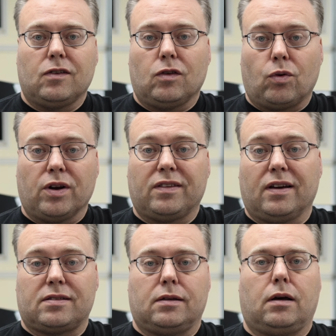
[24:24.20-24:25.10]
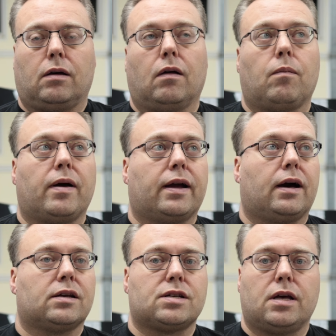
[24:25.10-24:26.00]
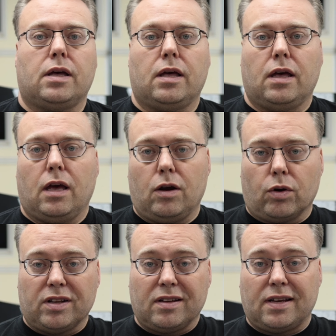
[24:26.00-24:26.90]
In order to test, oh my gosh. In order